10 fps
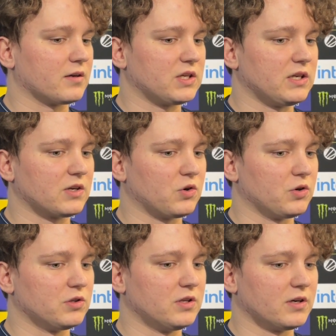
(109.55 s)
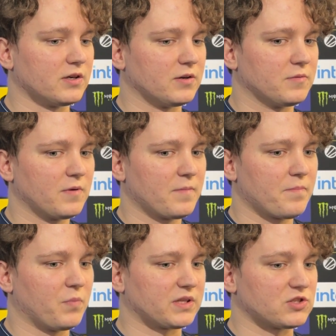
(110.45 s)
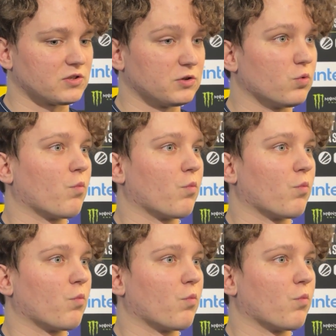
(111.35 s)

he could potentially do